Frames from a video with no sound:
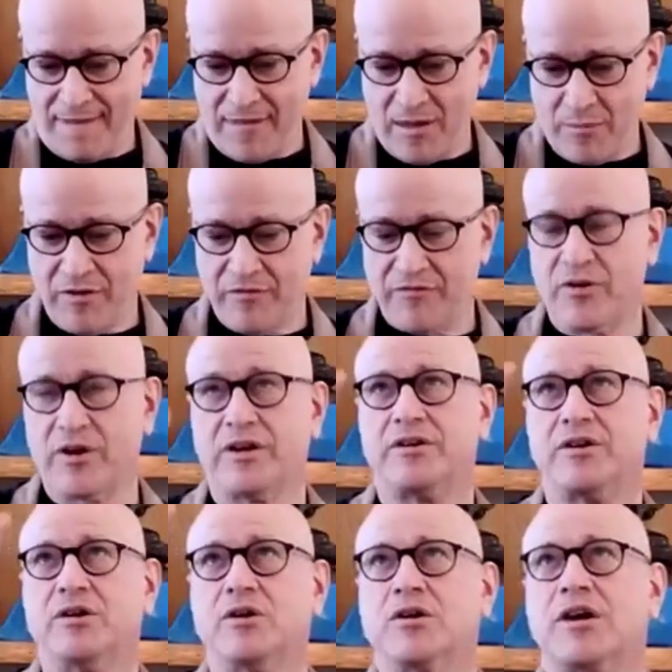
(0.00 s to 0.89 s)
that my
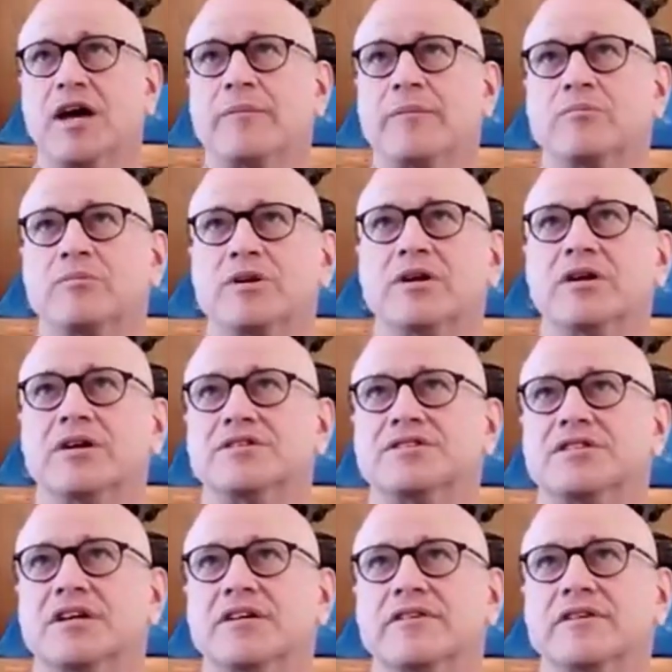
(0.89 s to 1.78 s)
friend here, Captain Picard,
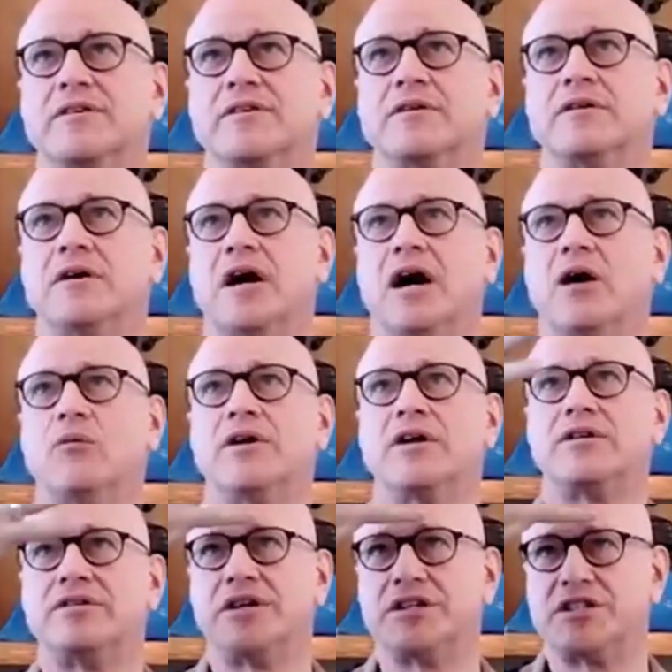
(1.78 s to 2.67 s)
is having. I
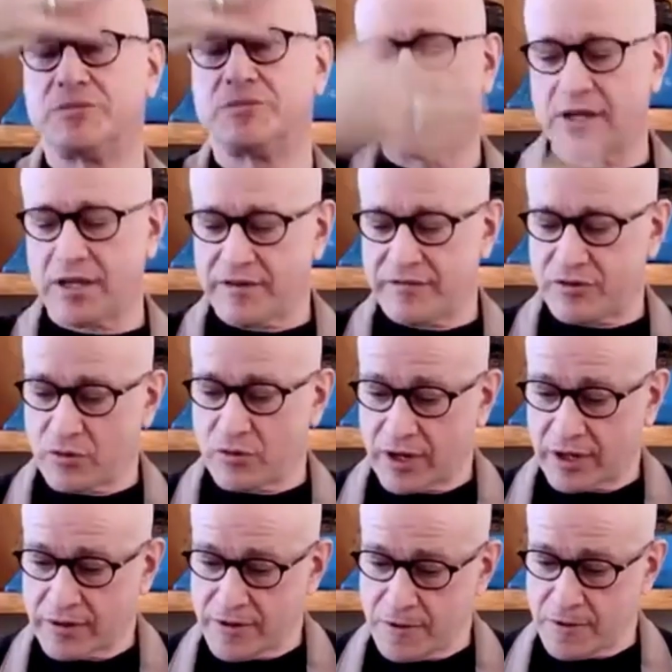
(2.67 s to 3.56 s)
want to touch my life
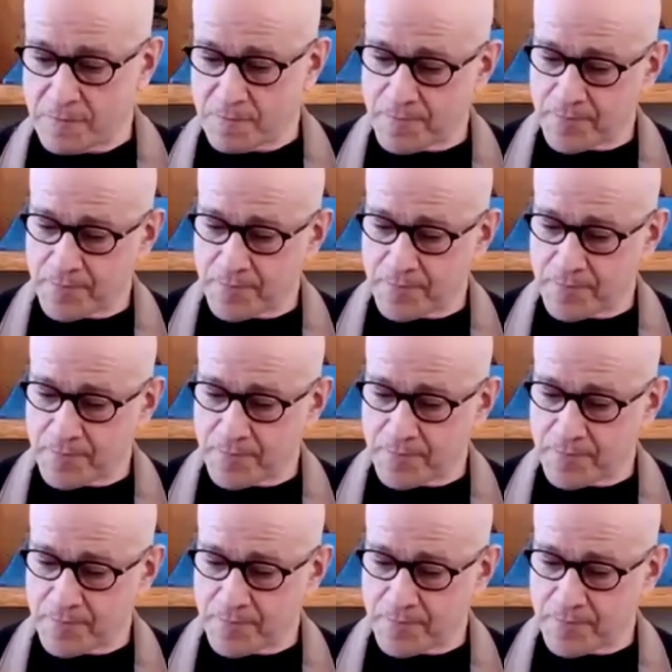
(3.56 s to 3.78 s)
directly.